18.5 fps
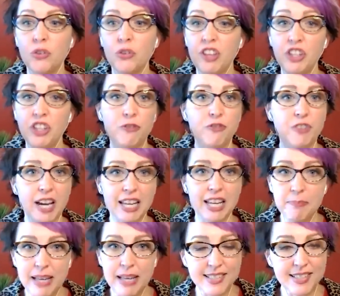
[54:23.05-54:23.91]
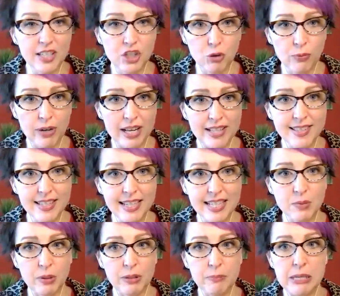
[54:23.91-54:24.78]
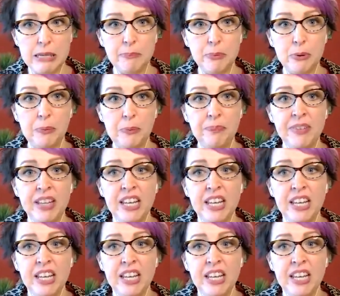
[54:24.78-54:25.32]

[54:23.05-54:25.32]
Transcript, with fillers: that you've got a message that resonates with people?